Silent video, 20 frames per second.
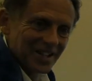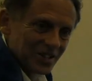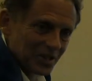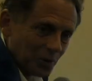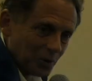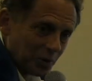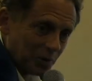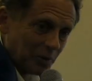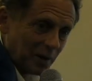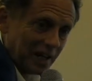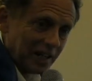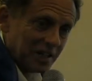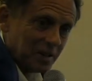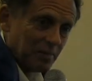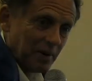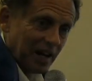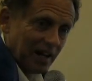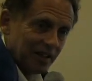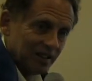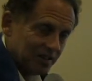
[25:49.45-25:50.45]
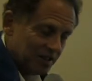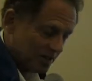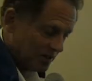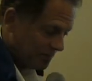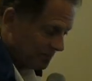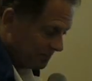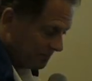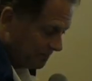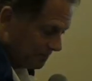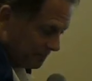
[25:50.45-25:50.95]
So we're ready to
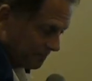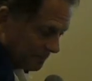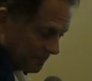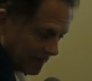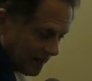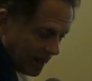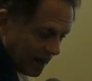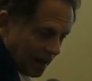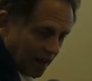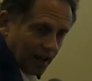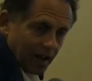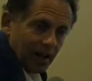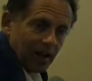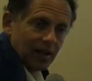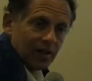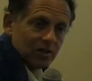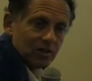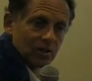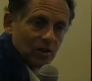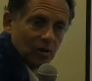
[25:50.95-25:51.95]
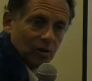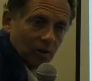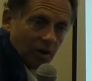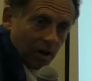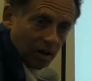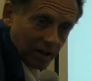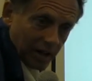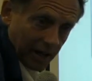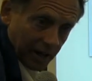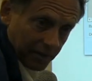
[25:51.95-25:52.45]
balance. And so
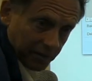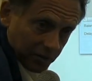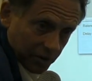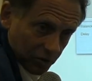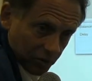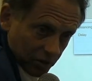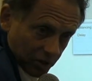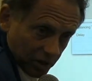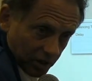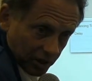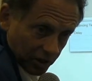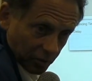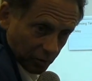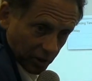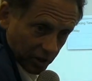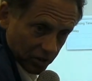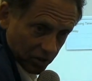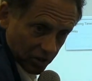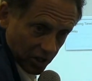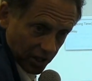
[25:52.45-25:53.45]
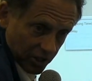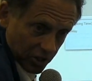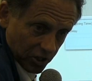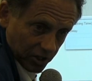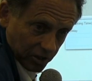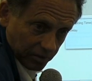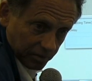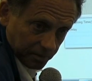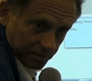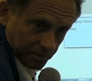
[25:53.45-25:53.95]
all I have to do is click Run
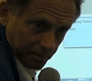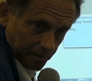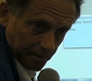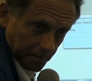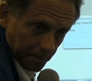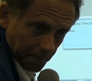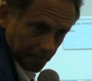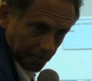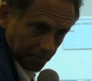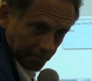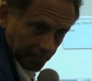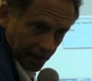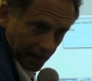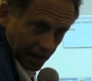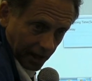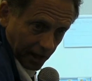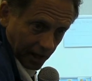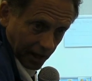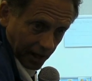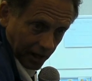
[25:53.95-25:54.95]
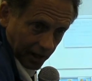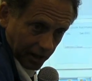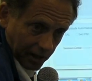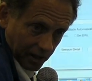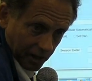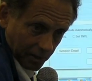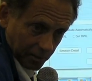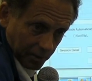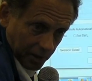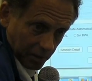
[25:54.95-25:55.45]
Session.
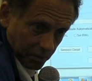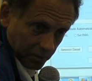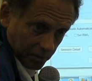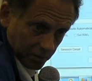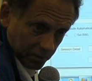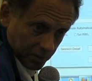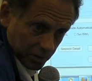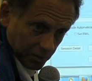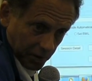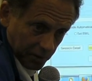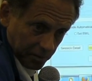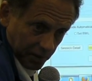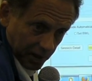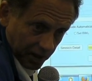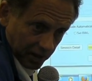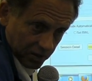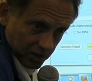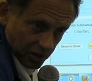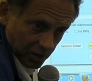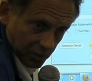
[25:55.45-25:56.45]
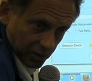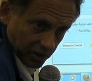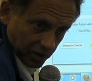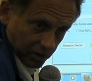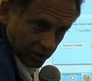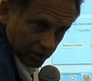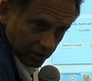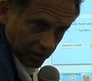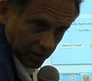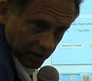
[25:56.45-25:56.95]
And up comes my balancing
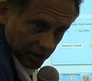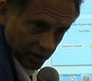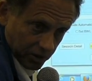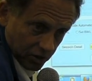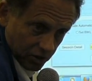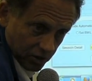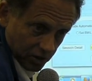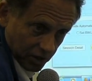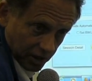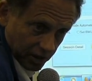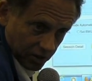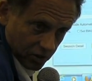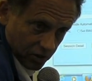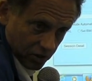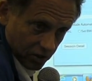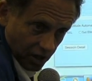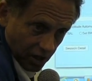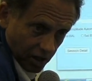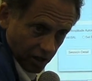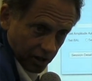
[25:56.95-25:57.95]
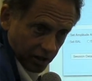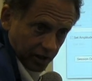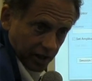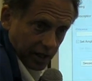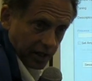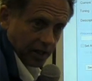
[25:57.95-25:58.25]
window, and I just click Start,